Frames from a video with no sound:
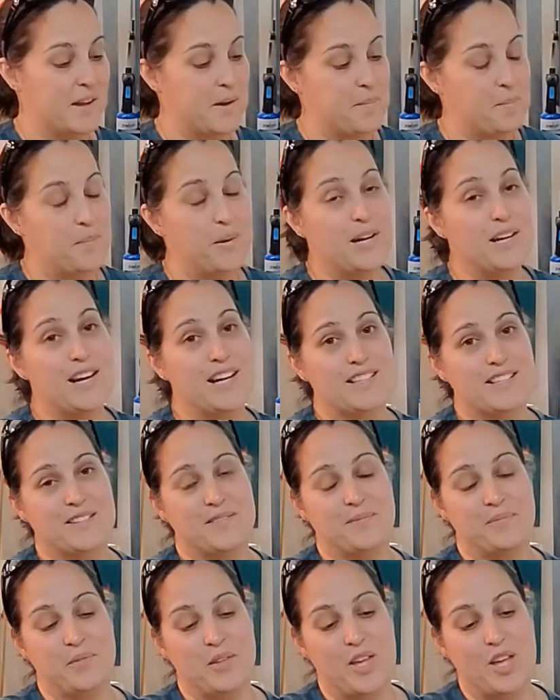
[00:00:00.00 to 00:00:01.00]
but it doesn't.
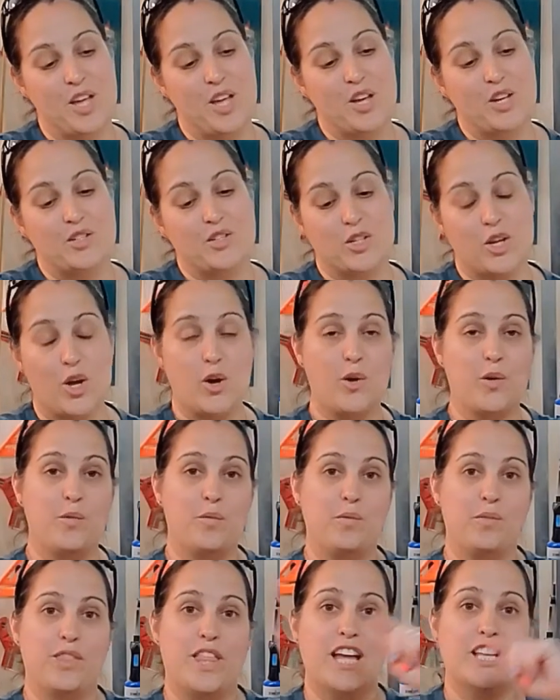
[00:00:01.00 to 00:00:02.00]
So
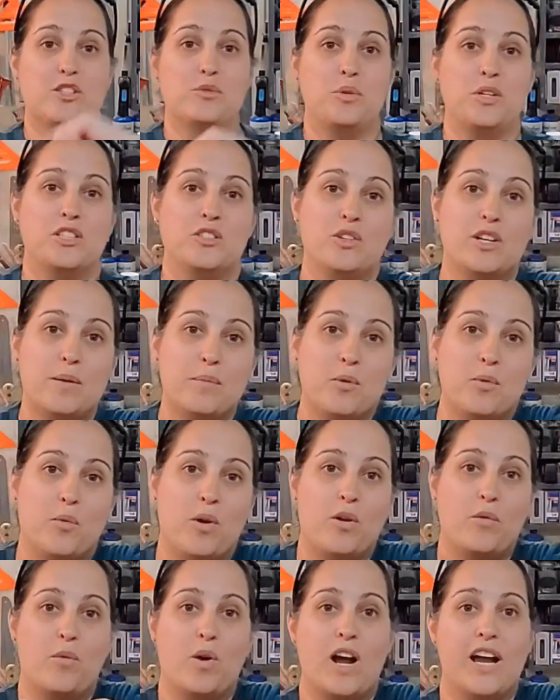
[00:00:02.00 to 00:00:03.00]
that's reason number
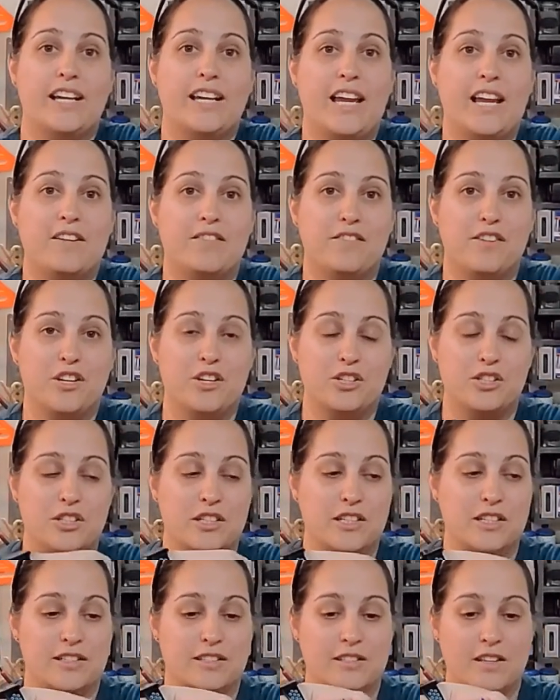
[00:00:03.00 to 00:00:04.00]
one why I can't finish
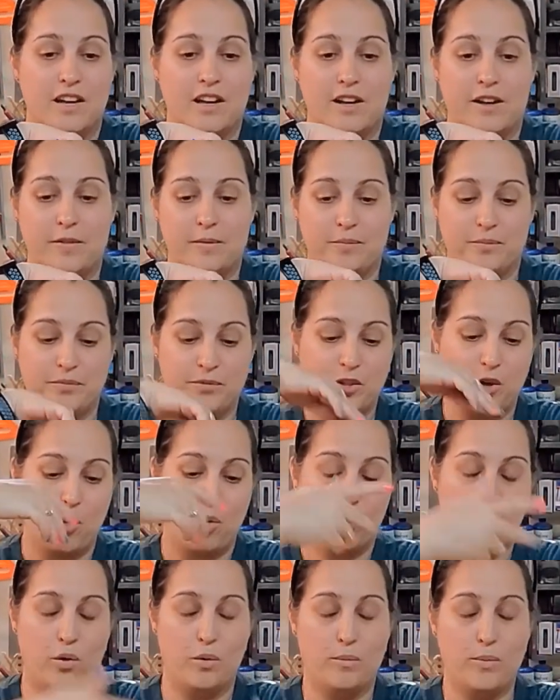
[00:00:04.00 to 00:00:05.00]
this
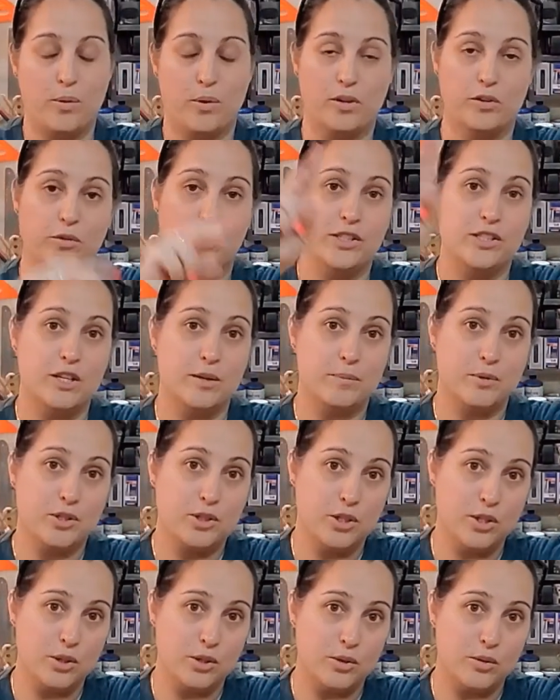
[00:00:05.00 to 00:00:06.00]
cornhole board. Reason number
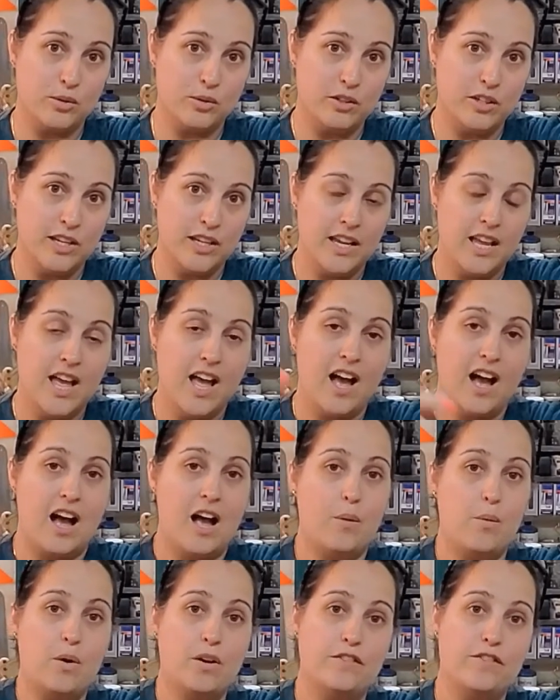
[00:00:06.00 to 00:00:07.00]
two, I
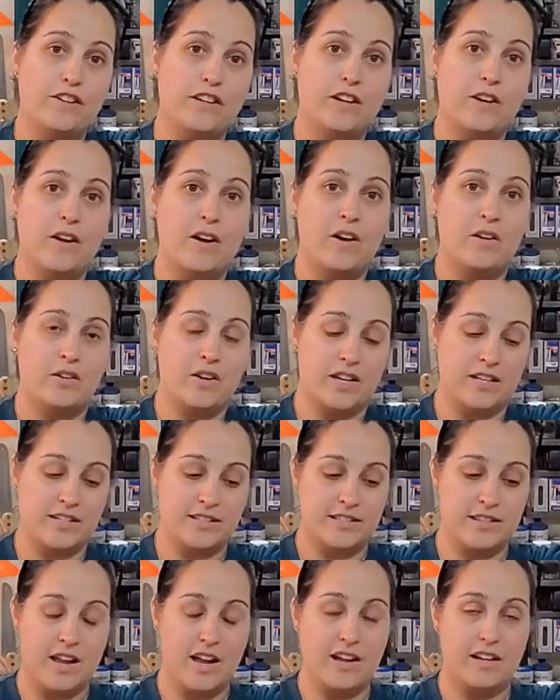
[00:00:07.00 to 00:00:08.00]
want to figure out a
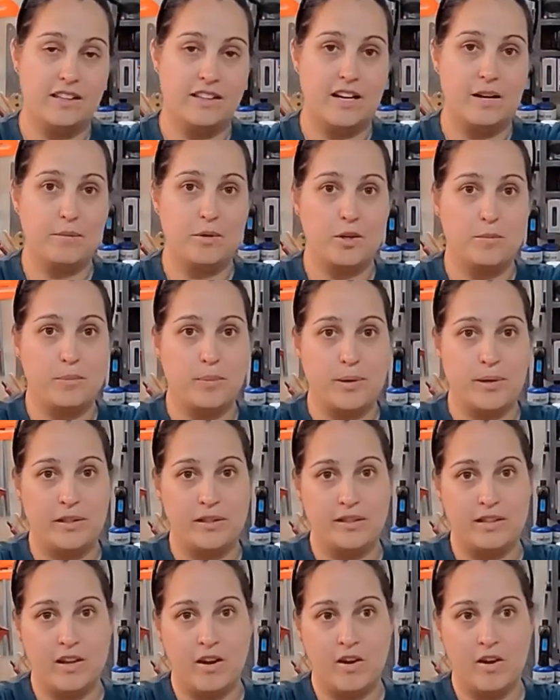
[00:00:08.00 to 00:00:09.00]
design that I'm going to put
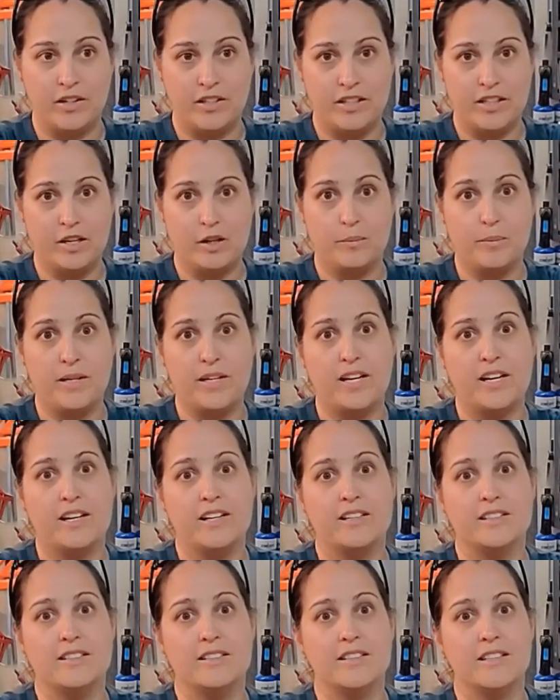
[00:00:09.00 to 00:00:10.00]
on here
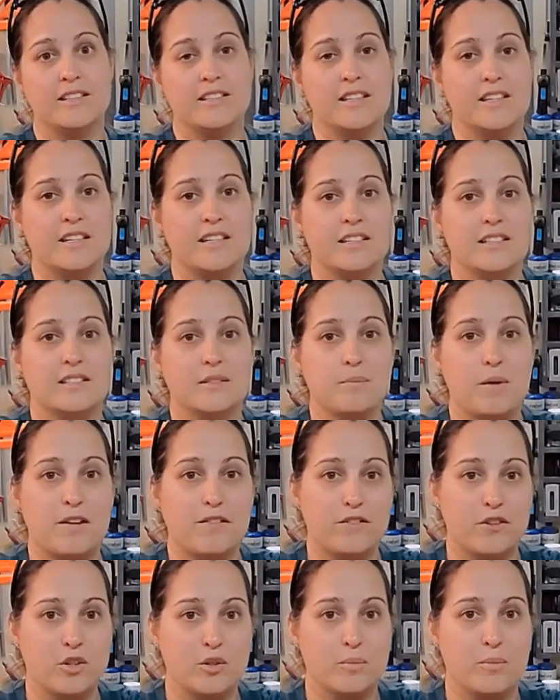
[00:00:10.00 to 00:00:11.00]
because this is my
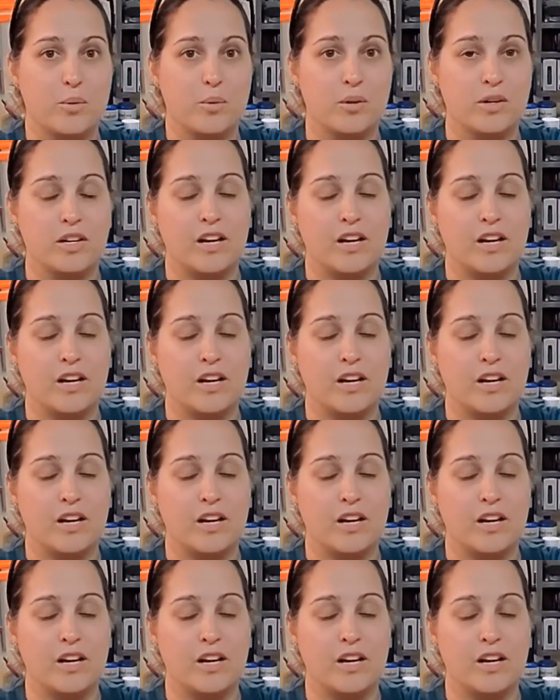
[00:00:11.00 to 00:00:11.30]
first board